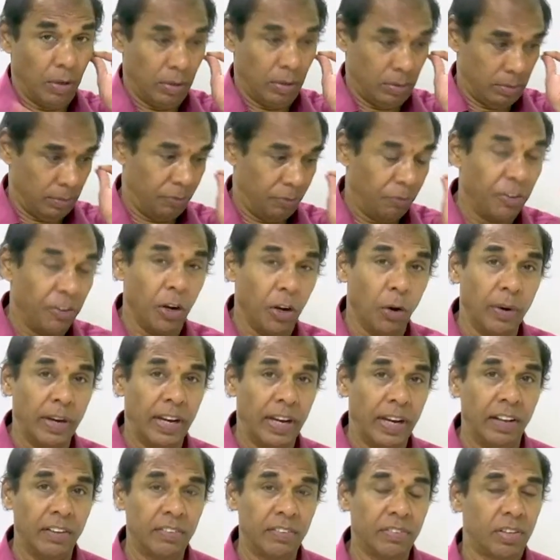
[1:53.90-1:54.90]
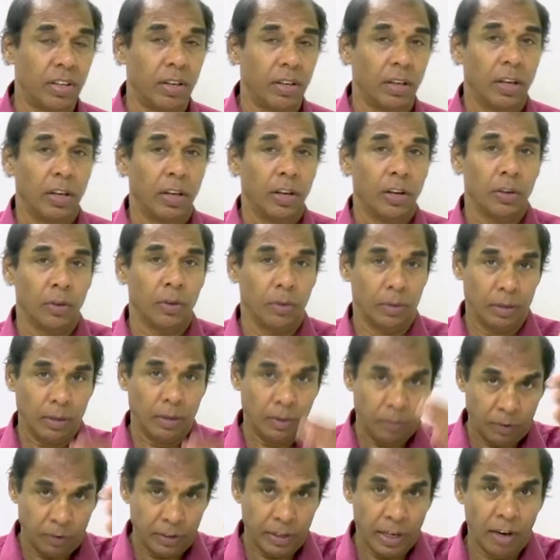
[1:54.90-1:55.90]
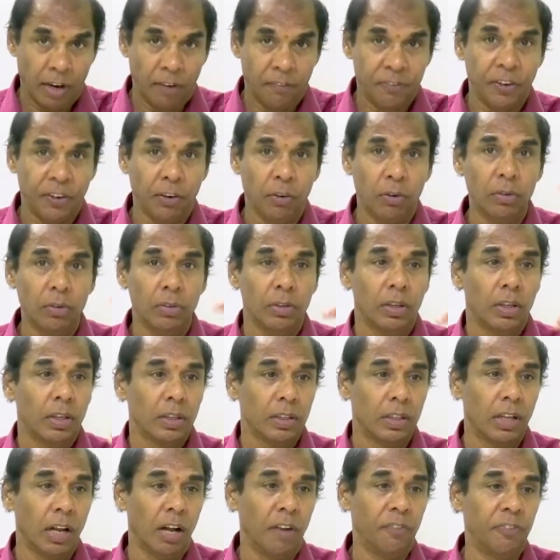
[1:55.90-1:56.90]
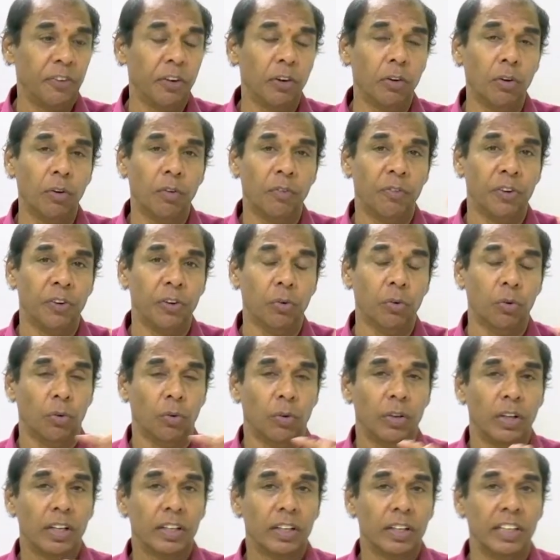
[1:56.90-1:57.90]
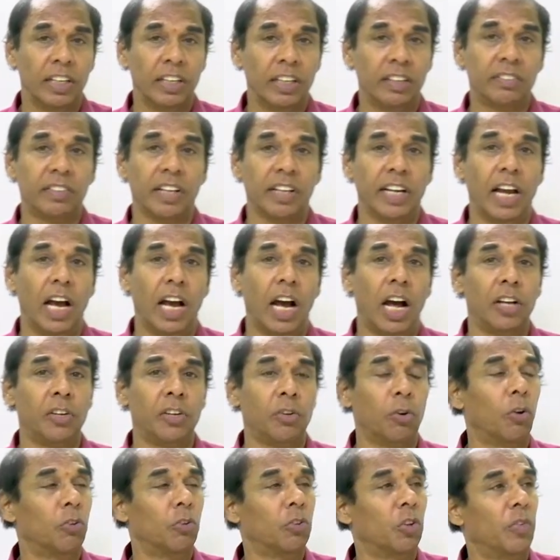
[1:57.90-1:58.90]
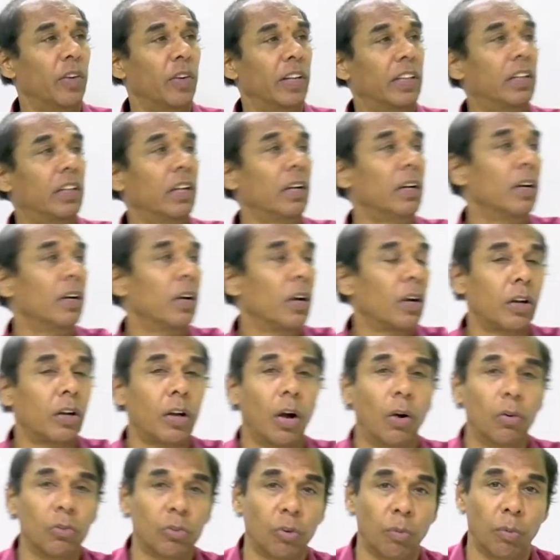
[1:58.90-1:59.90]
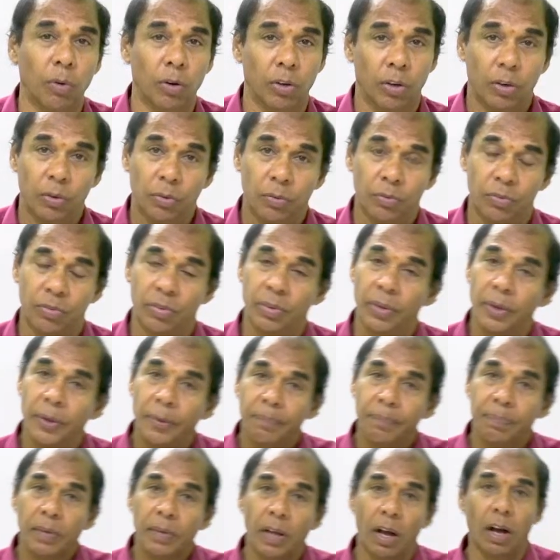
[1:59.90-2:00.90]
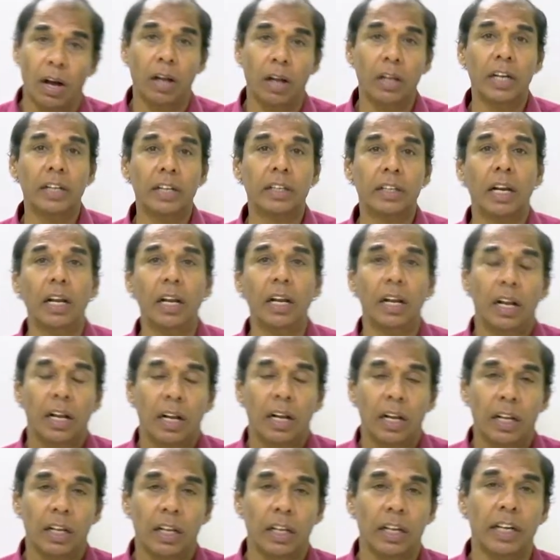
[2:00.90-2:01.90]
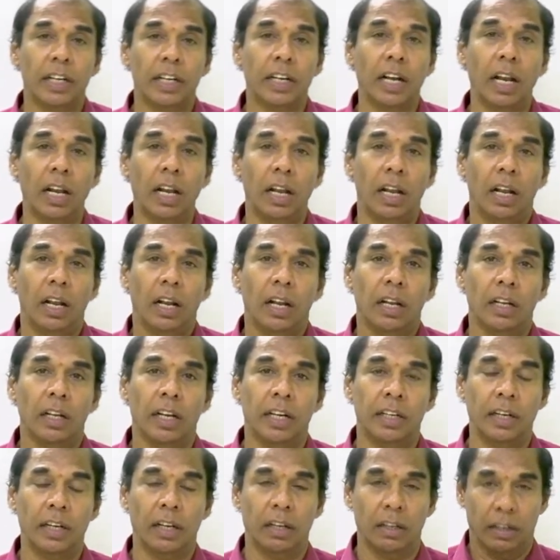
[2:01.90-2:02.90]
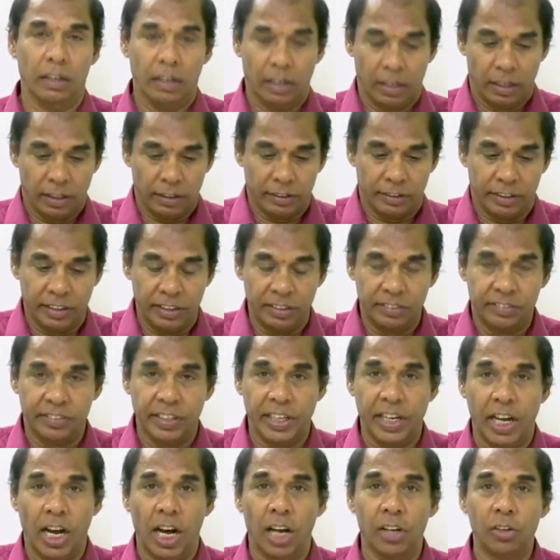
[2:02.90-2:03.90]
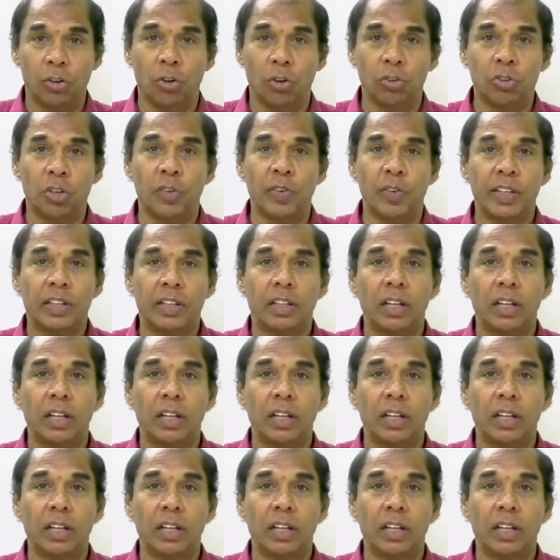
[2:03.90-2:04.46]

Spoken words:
few is a few, the few, few. These three are used with countable nouns. A little, little, little. These three are used with